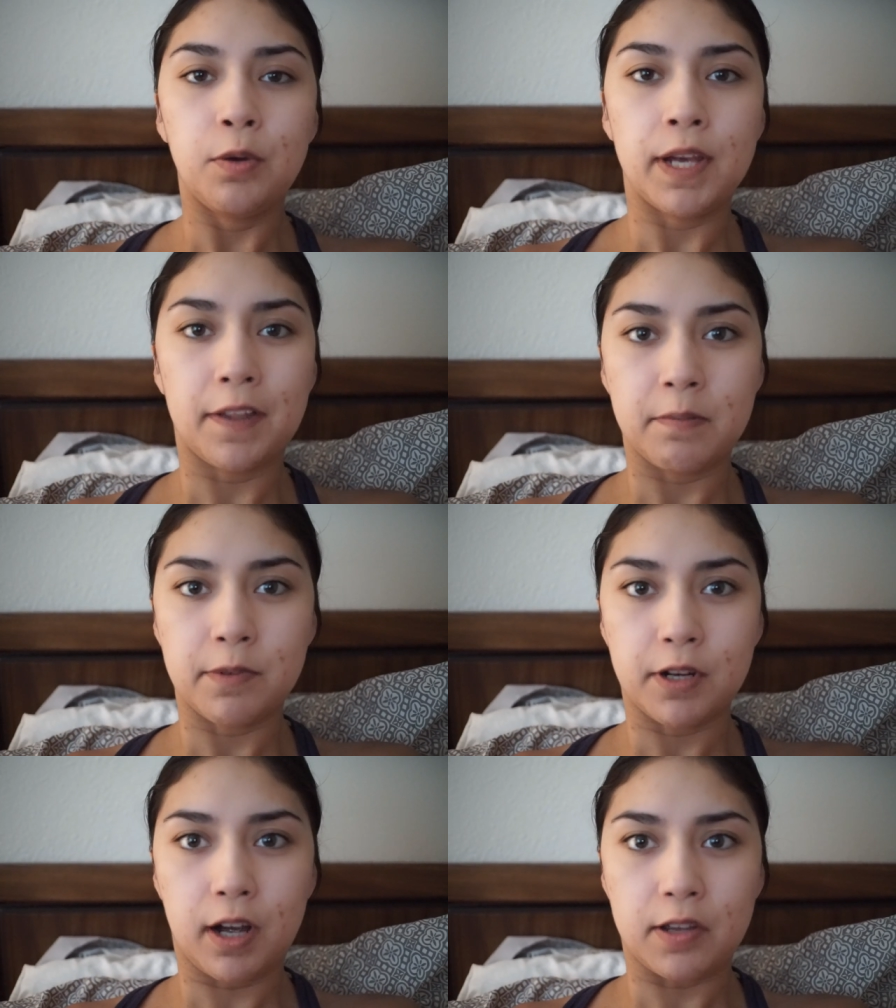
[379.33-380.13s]
We got them
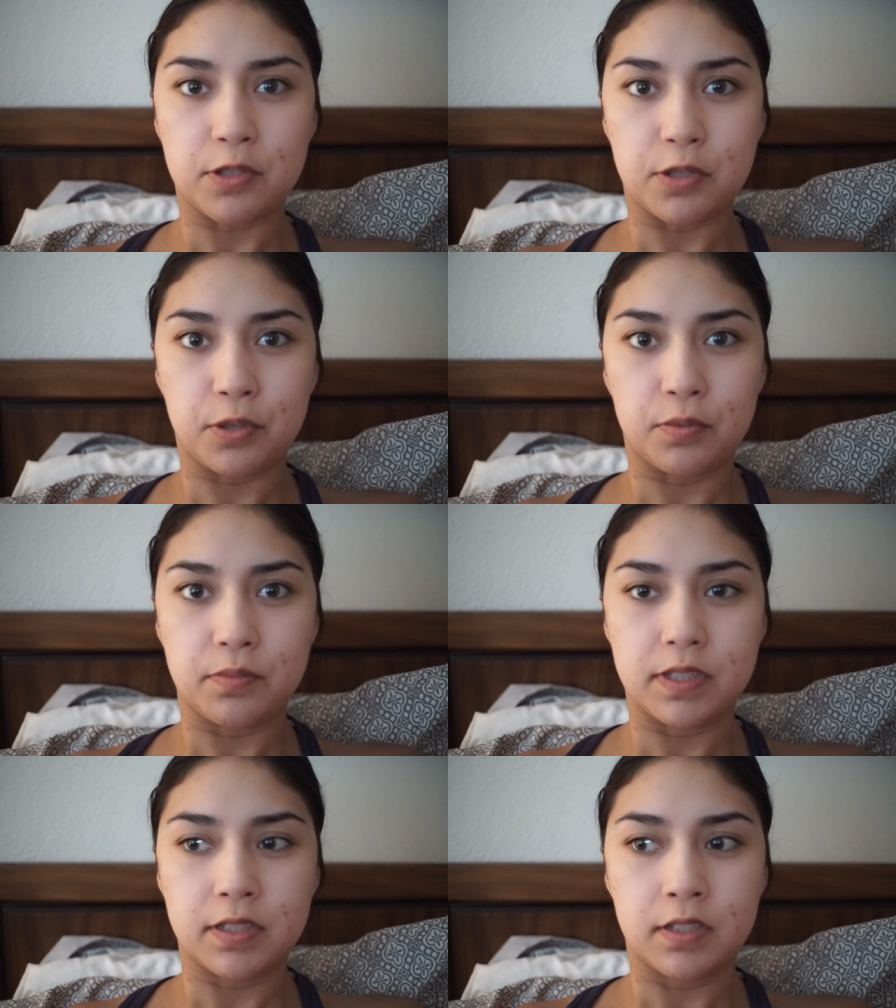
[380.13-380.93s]
their
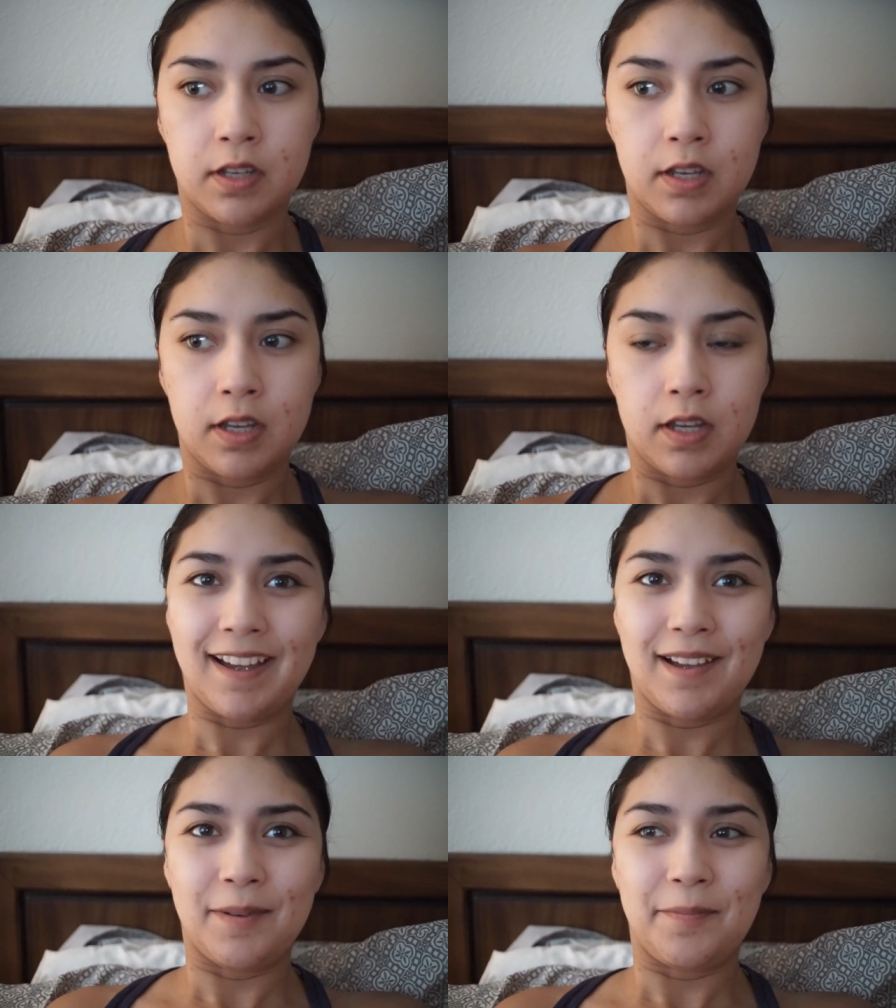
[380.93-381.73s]
costumes.
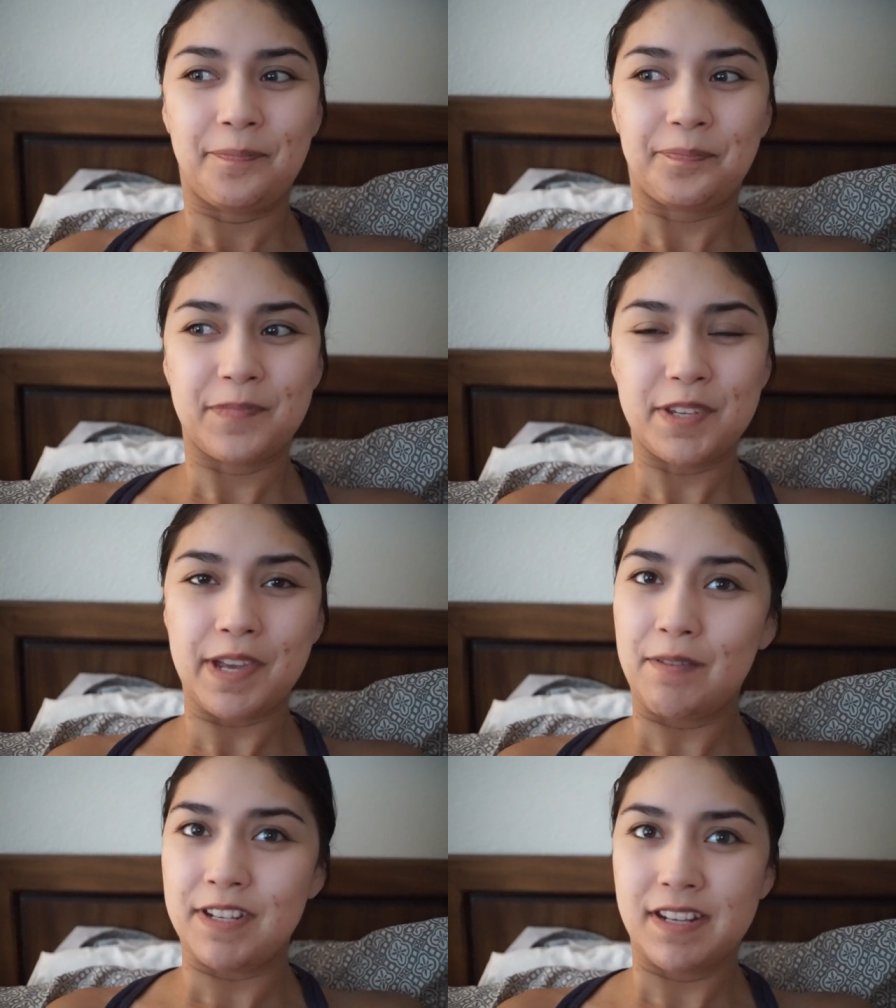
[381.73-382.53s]
So
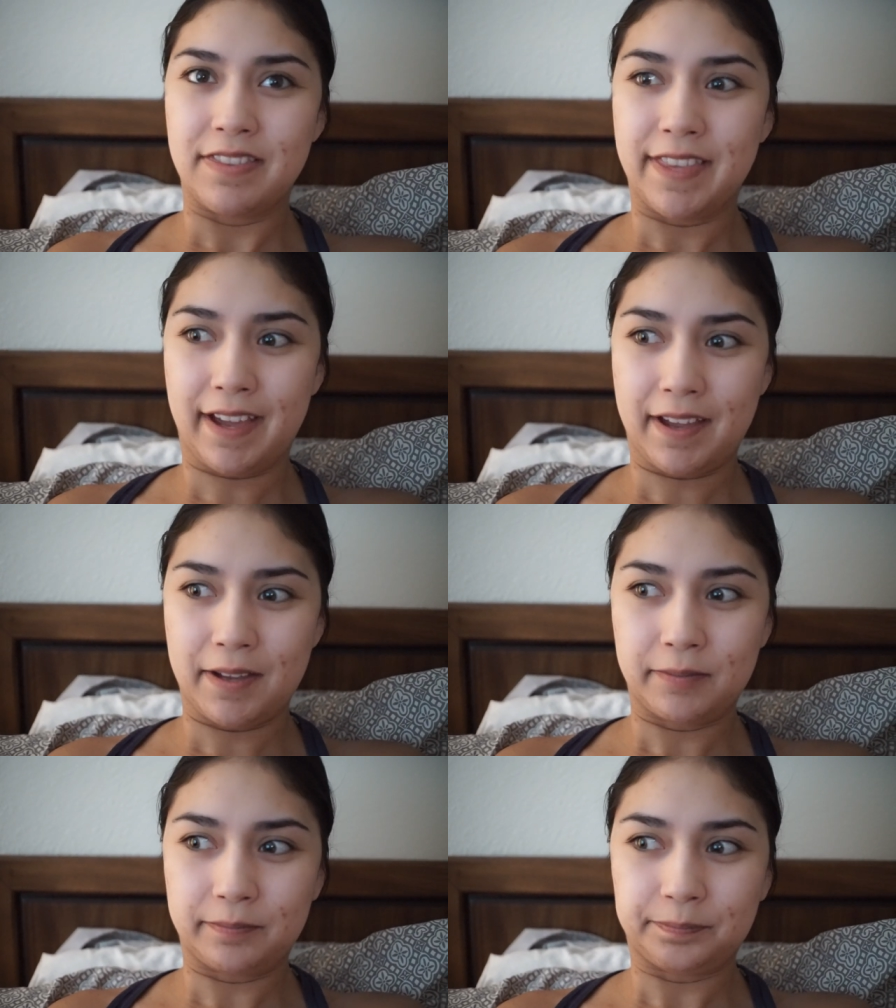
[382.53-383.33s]
yeah, we did that.